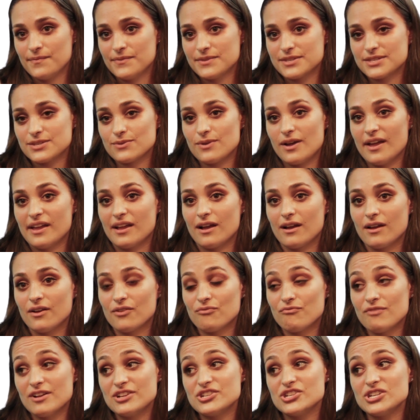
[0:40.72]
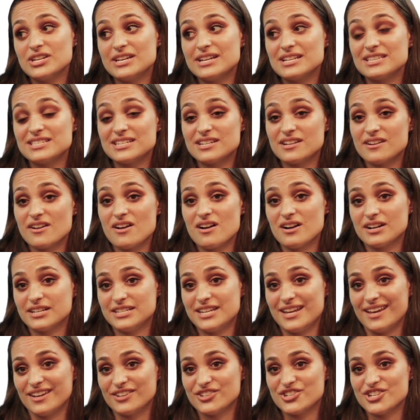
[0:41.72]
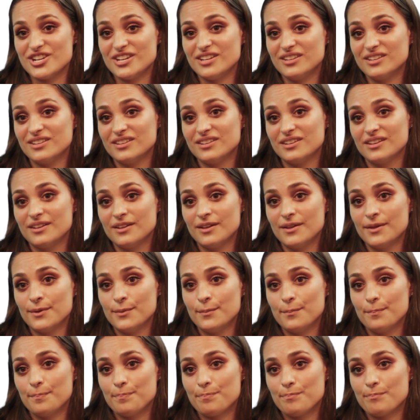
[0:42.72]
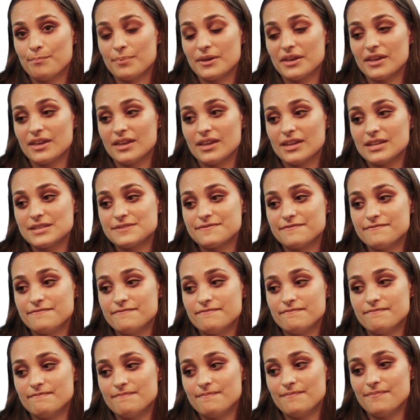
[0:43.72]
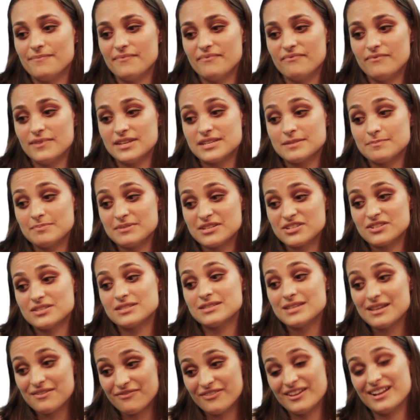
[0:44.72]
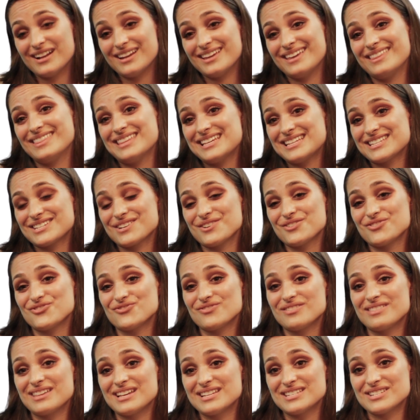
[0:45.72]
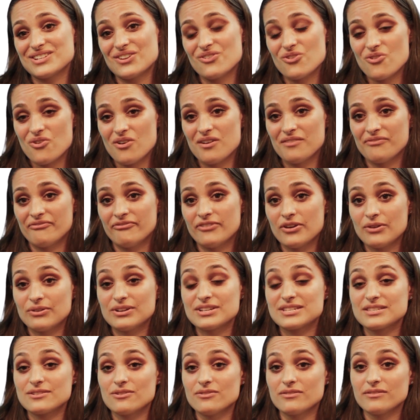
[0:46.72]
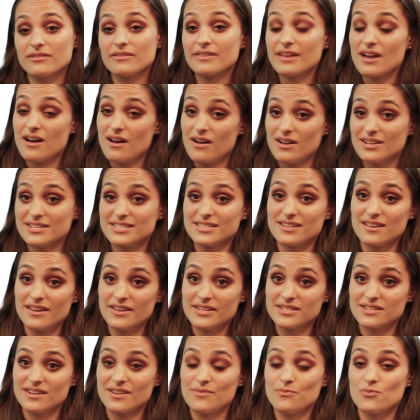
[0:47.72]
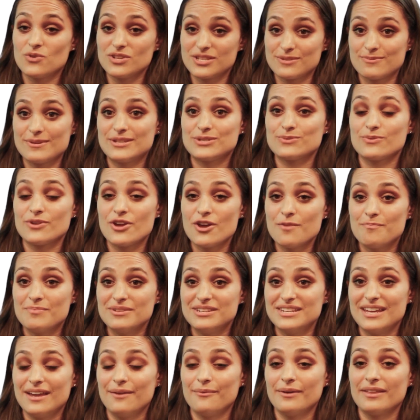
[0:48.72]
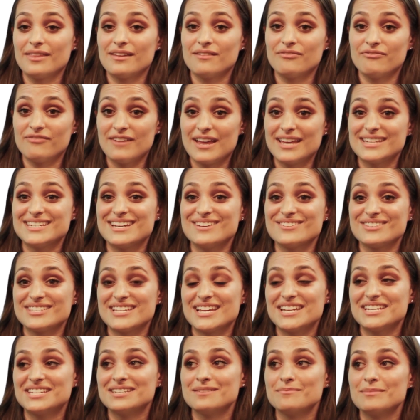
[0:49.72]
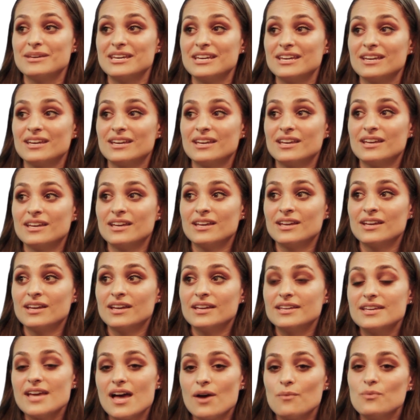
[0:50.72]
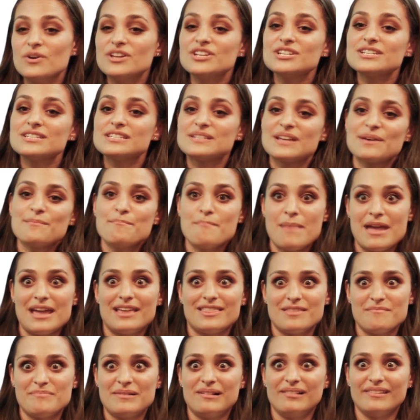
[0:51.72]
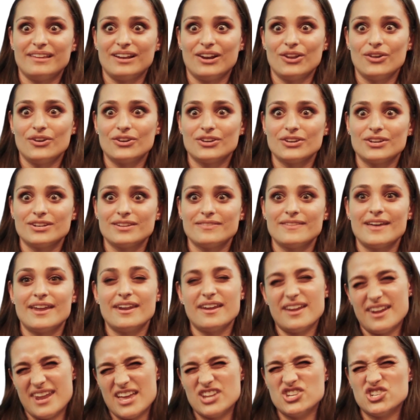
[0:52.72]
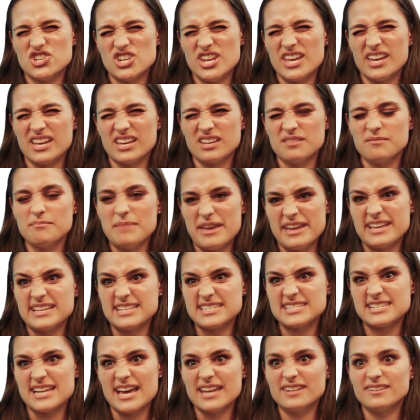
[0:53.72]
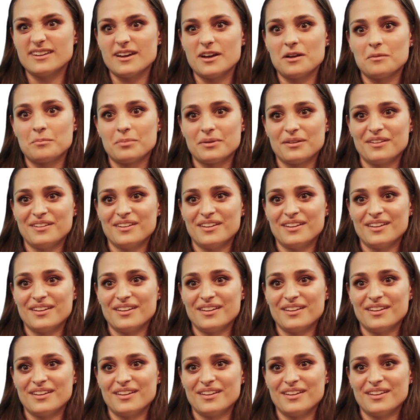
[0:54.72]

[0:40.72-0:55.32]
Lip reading: So I originally considered architecture, but it's specifically in this country, there's a lot of focus on the art side. And I once went to an open day where they flat out said to me, yeah, we just make the building look good and then an engineer can make it stand up.